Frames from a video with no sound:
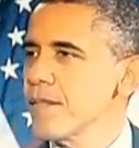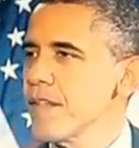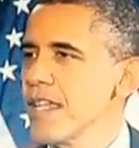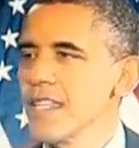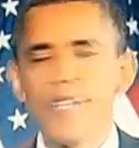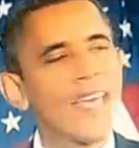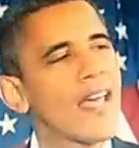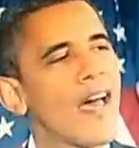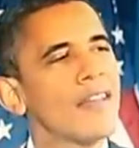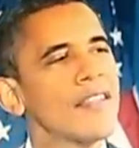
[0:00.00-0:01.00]
and he laid
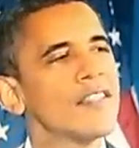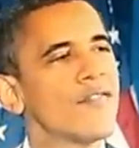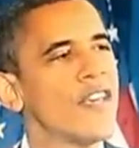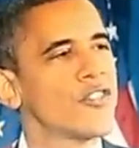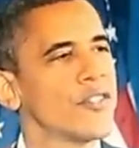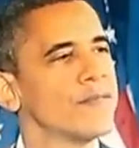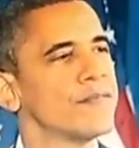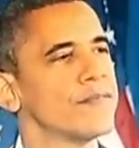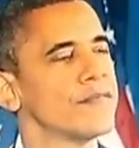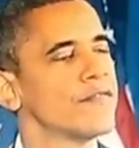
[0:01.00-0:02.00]
out his vision
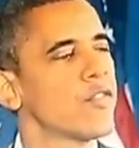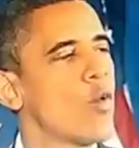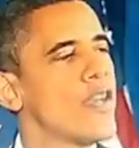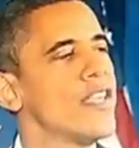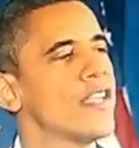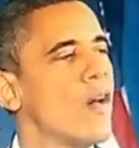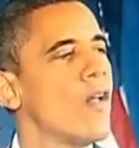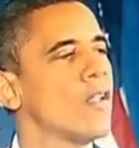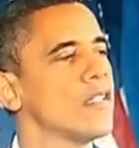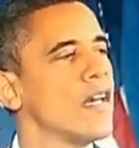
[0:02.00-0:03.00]
for what he
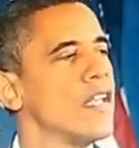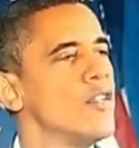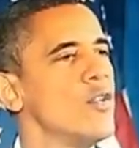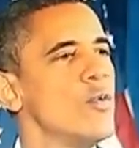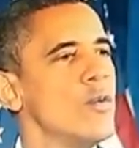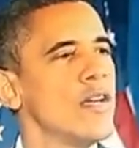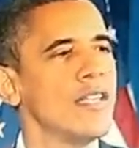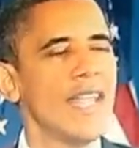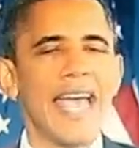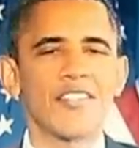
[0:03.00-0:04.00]
called a new
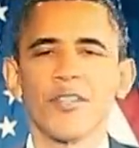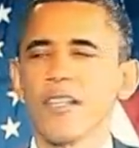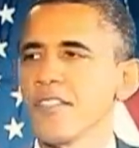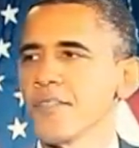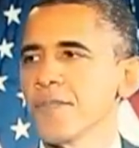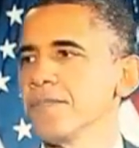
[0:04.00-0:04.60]
nationalism.